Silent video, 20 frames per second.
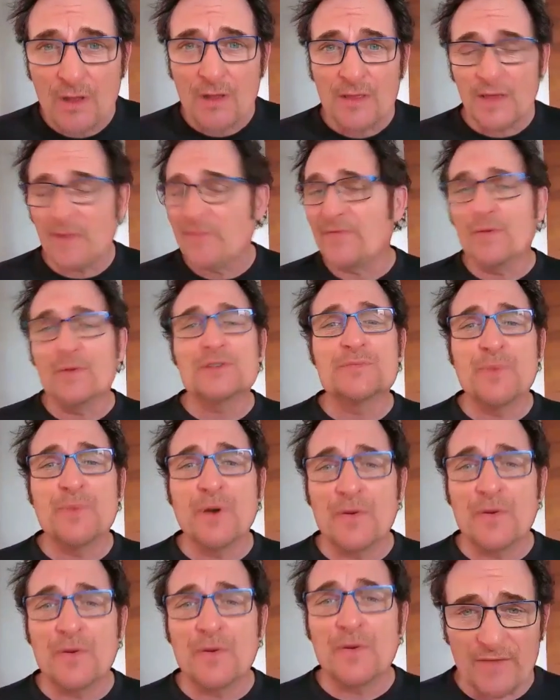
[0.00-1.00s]
They flew us
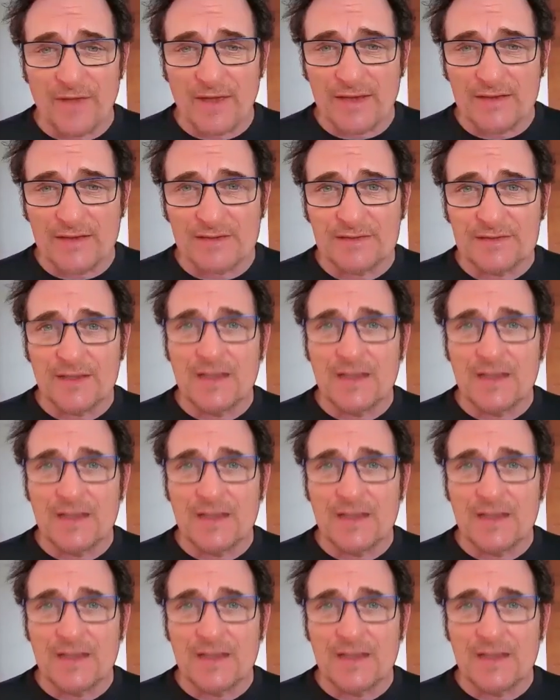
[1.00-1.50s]
both into Vegas.